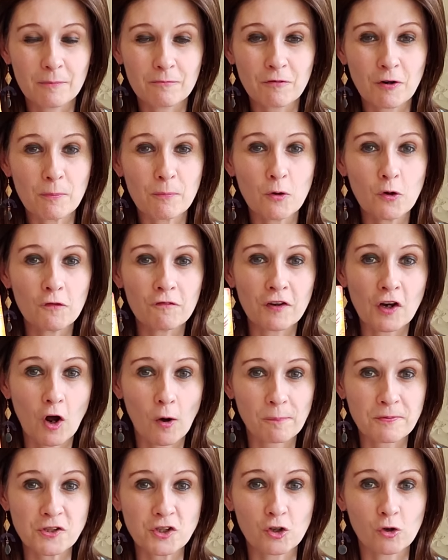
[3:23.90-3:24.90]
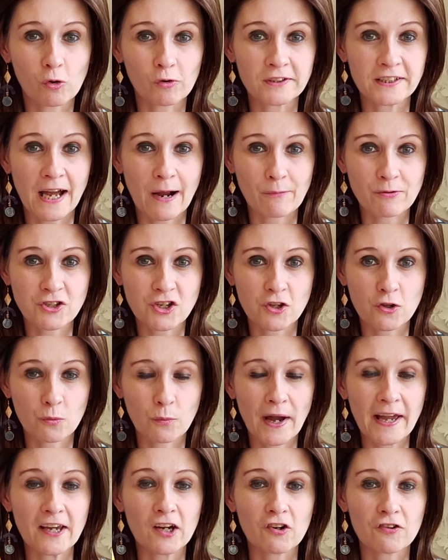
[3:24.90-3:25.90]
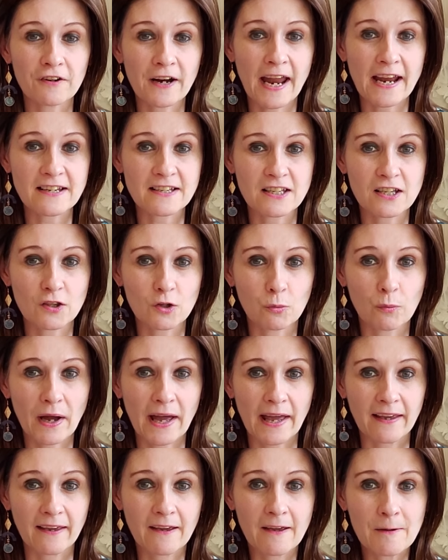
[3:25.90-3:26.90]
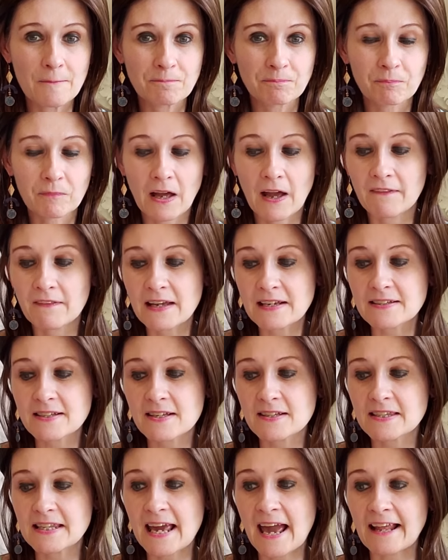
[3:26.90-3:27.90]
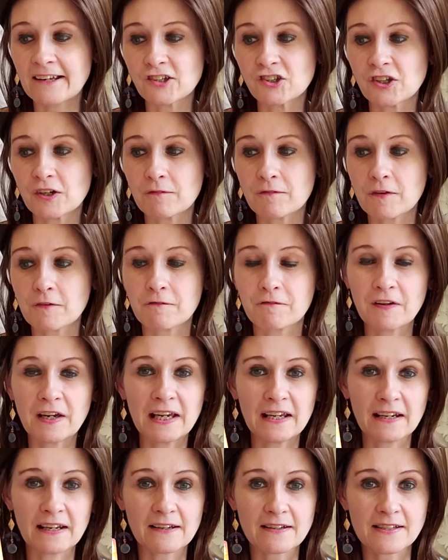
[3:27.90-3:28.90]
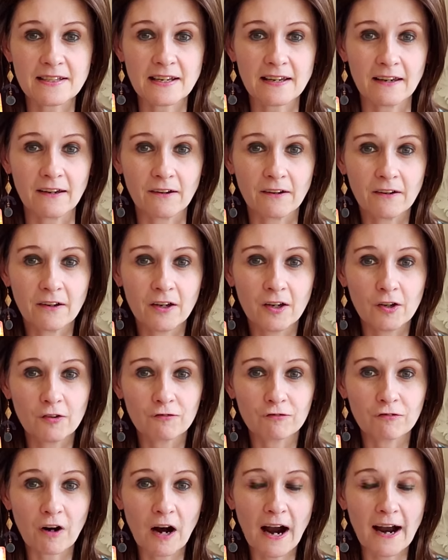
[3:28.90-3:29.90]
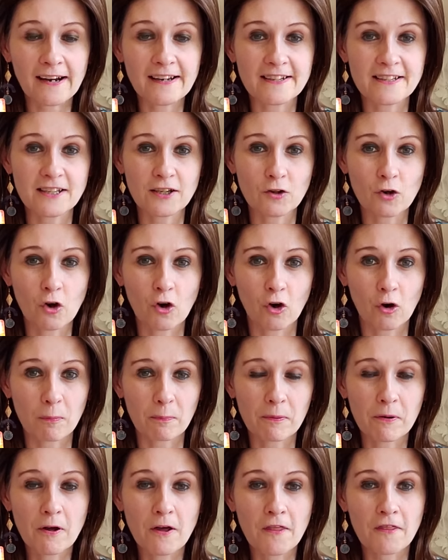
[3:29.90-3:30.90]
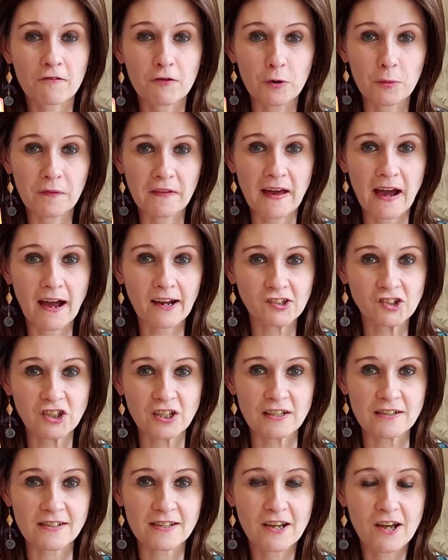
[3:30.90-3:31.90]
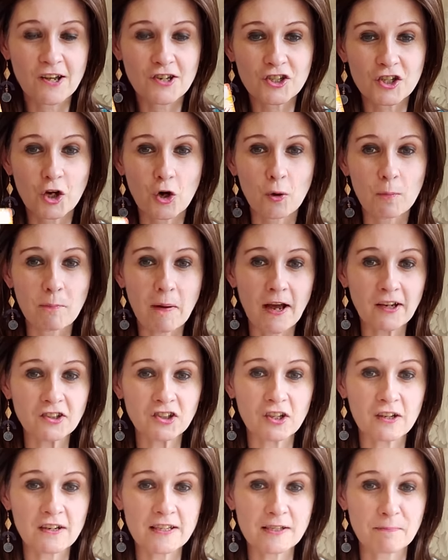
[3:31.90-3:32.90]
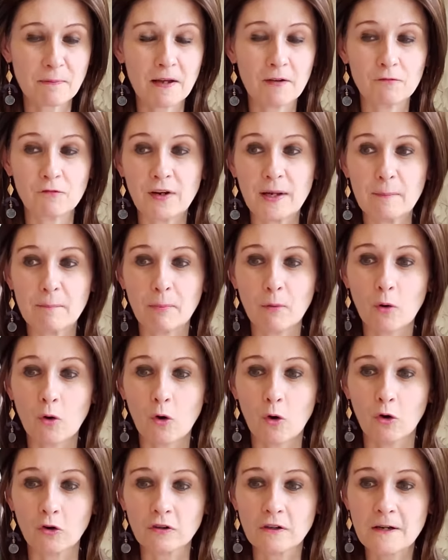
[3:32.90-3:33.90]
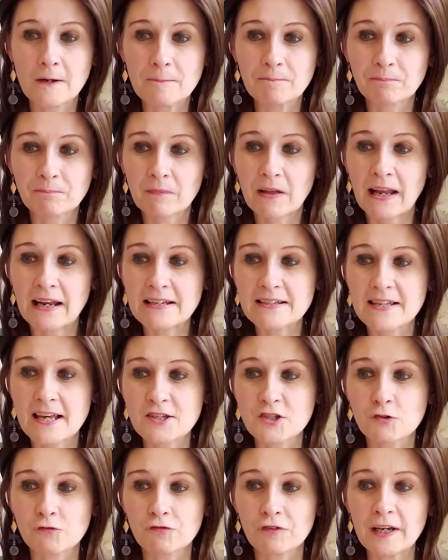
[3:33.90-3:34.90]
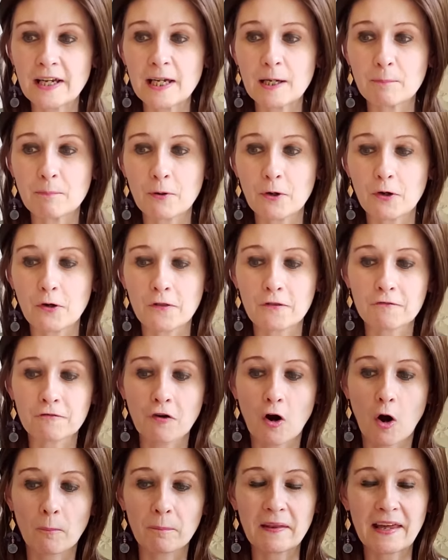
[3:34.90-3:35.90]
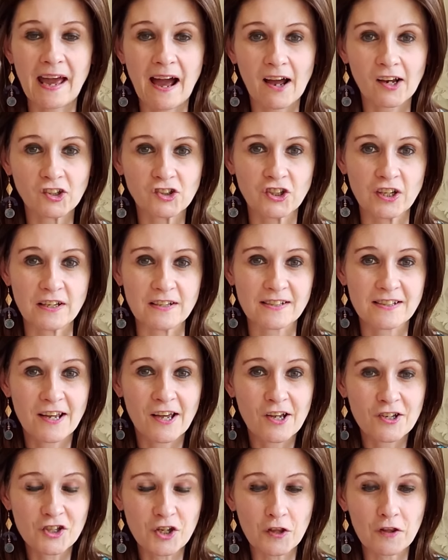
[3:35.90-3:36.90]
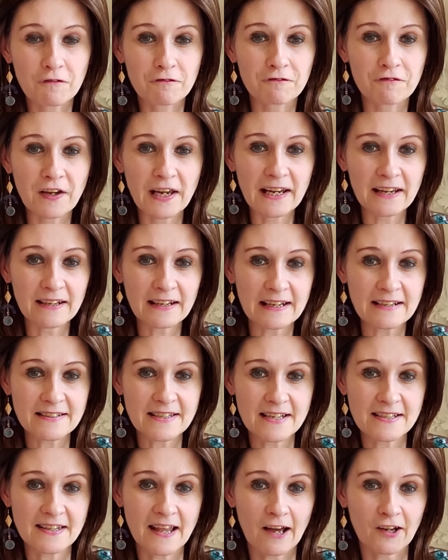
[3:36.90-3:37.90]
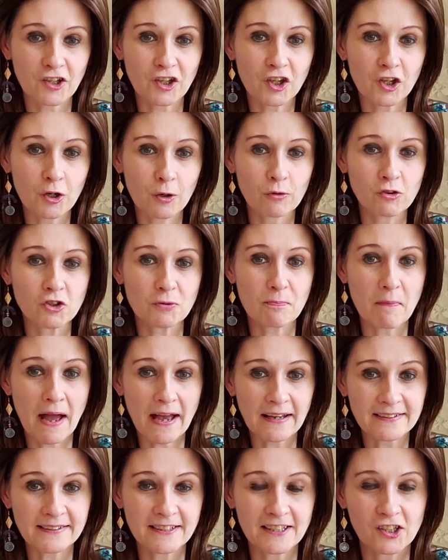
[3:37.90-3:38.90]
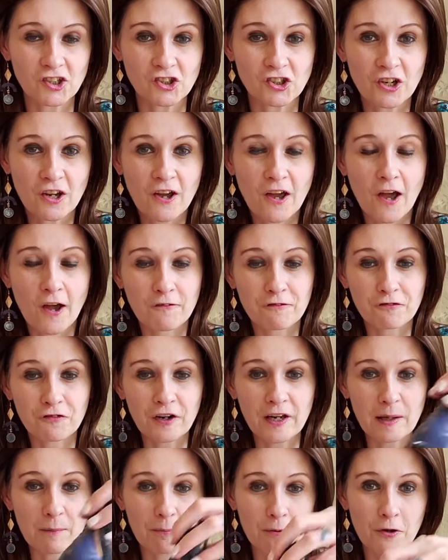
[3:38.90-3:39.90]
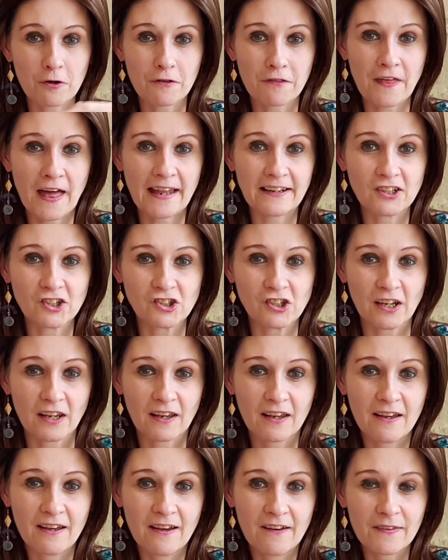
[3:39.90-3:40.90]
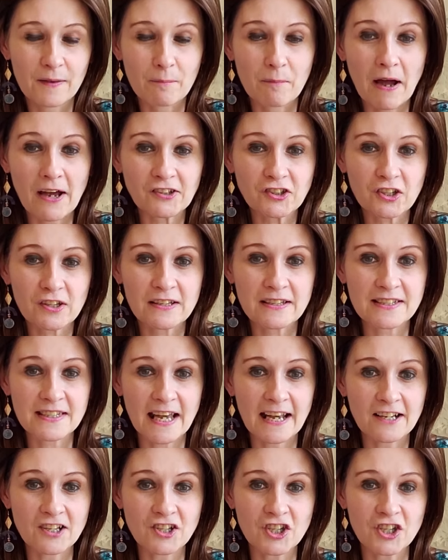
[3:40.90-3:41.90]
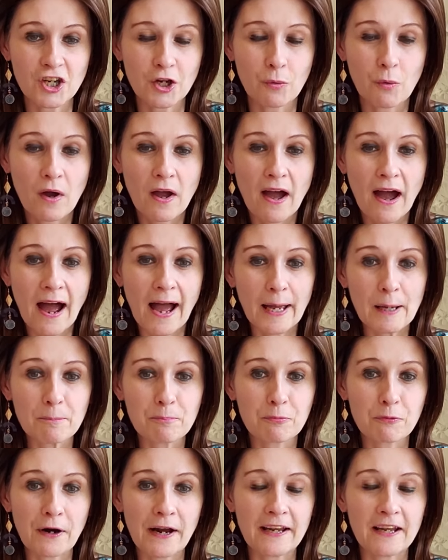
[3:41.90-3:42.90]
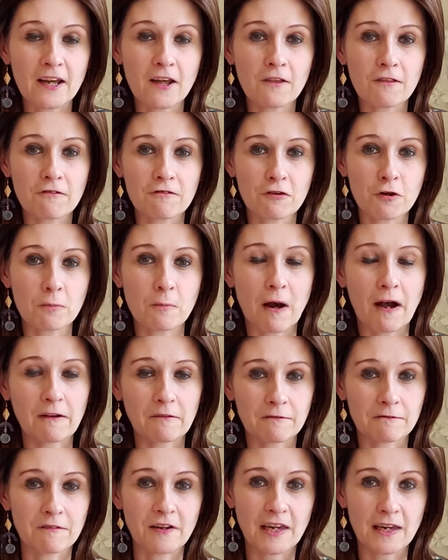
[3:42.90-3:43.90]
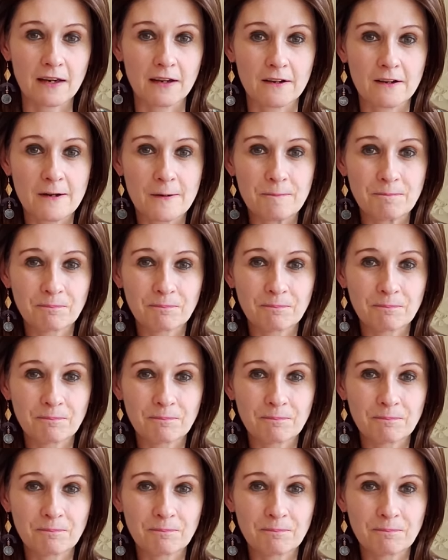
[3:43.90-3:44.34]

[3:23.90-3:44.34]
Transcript: removing obstacles out of the way, creating the way. And this is the energy of the phoenix here, rising up through the ashes. So your masculine has been reborn. And it says a rebirth from the ashes. So the phoenix is that huge message of rebirth energy. The masculine saying to you, I am breaking through my fear.